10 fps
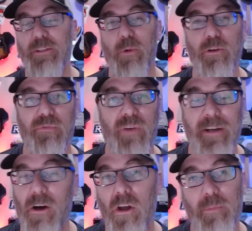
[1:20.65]
where you'll find
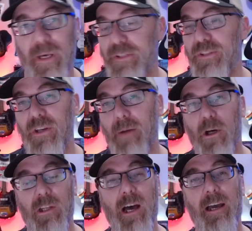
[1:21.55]
all the places I'm
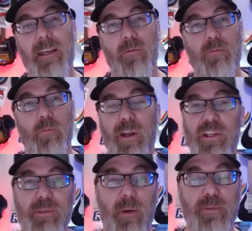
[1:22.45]
online and what else
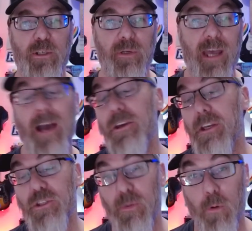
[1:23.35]
I'm up to and how you can
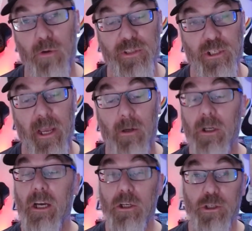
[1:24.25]
support the channel
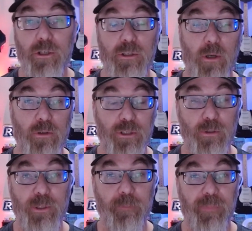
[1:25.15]
should you so
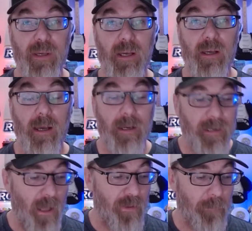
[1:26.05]
choose.
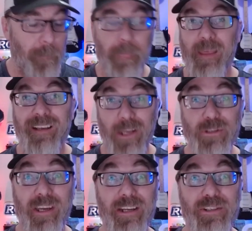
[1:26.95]
Now then, let's
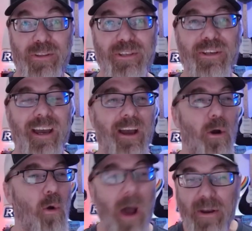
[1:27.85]
get into this.
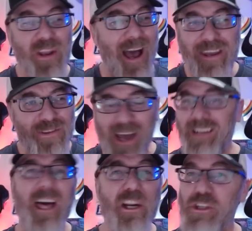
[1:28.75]
I, not a
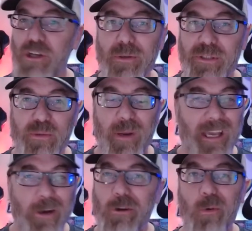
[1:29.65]
lot of shows this week. I
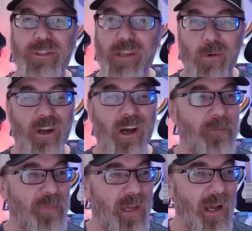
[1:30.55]
don't know what's going on.
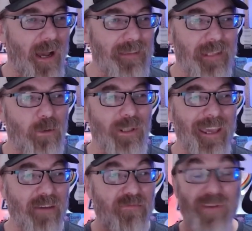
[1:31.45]
I literally
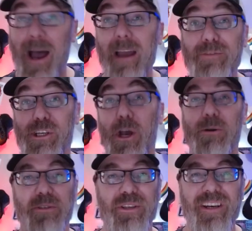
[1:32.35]
have five
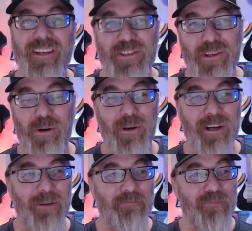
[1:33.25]
shows. So,
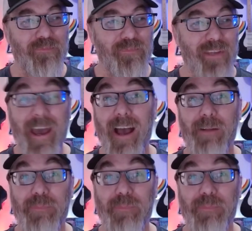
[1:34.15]
um, yeah.